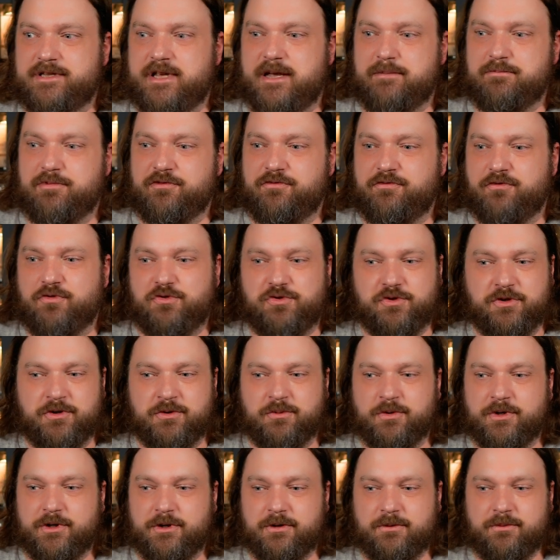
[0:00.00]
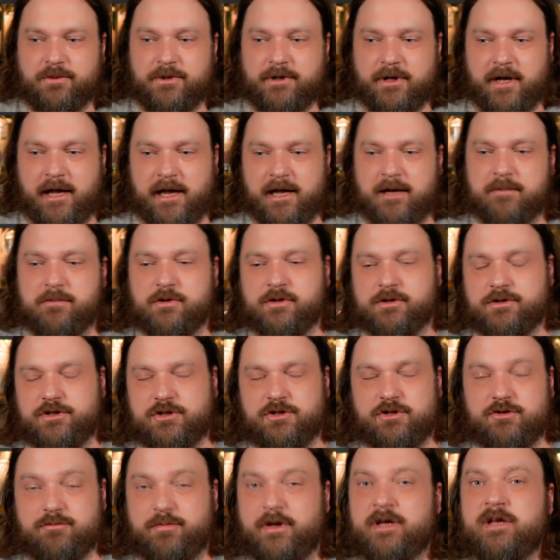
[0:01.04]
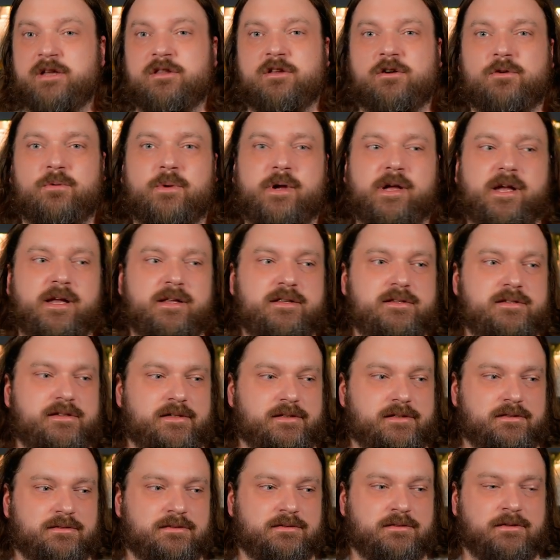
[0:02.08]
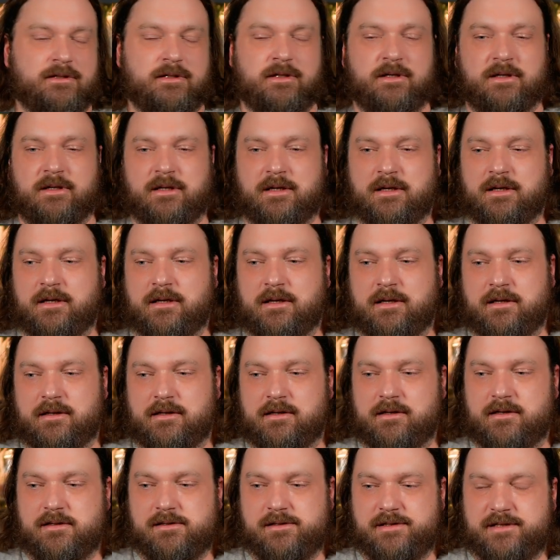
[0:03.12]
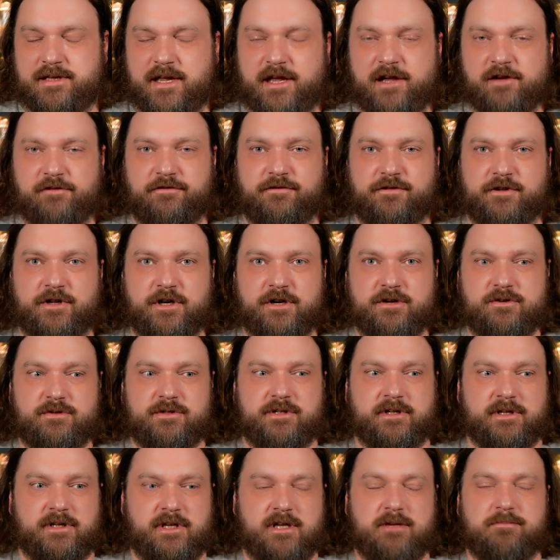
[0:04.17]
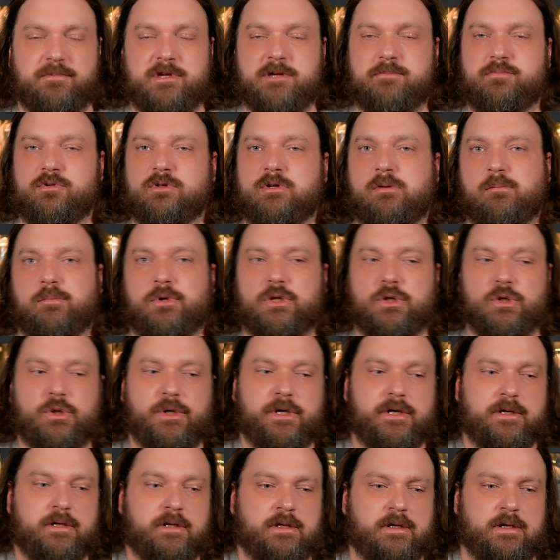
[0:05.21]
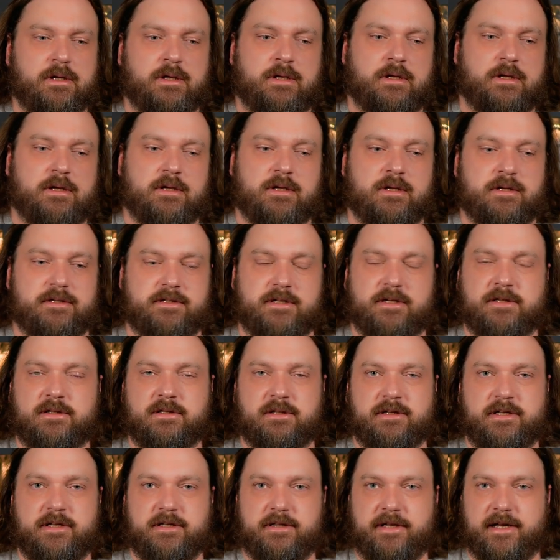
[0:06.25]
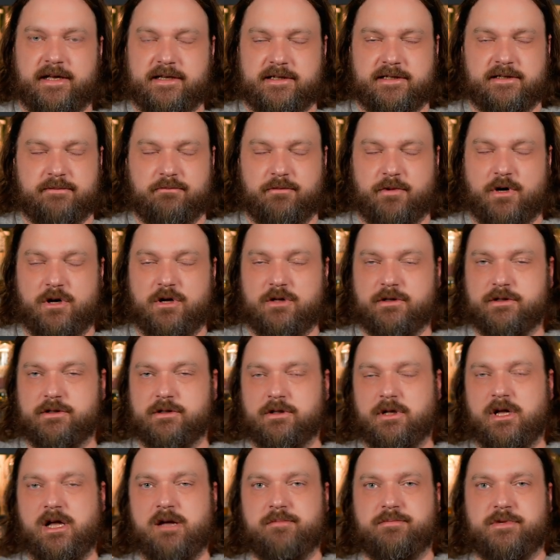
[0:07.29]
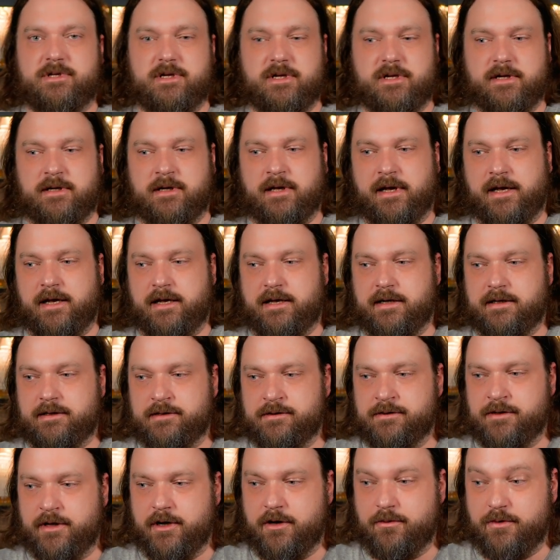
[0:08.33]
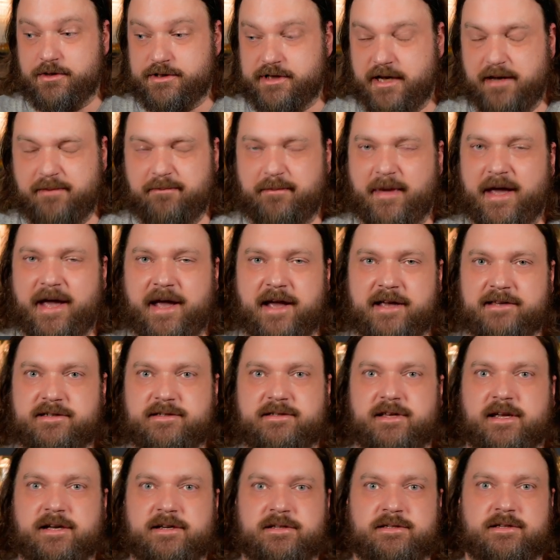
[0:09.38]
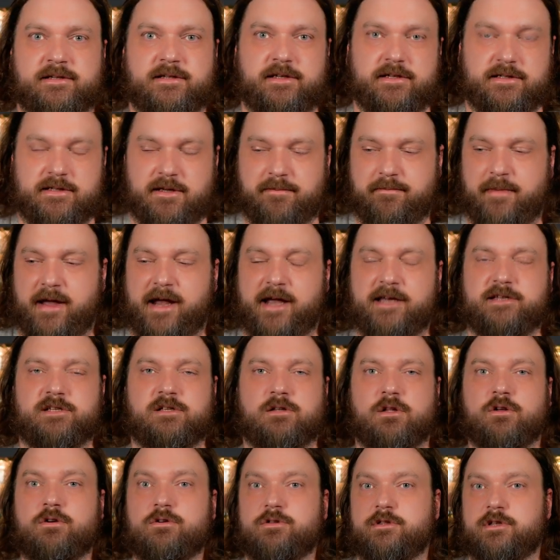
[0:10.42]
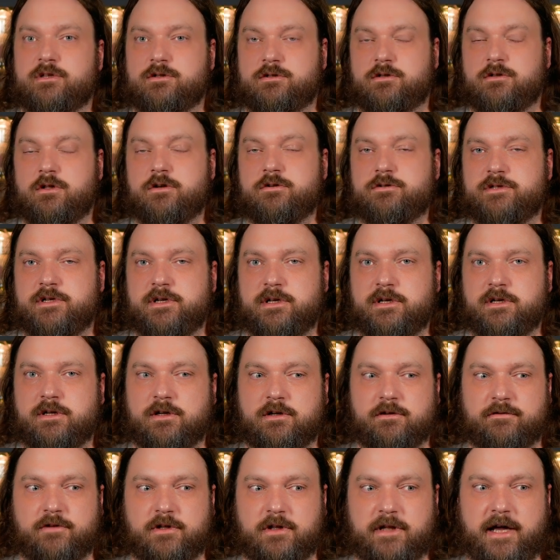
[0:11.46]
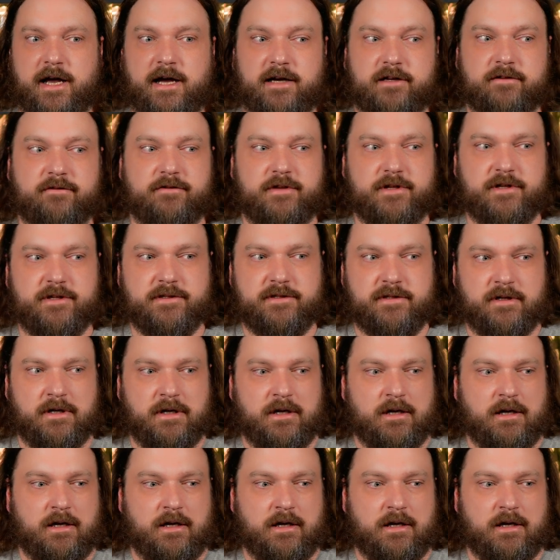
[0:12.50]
that before were able to pay their rent and stay afloat and keep people employed. Suddenly that small little uptick, and there was a mass exodus, a mass closing of a lot of these,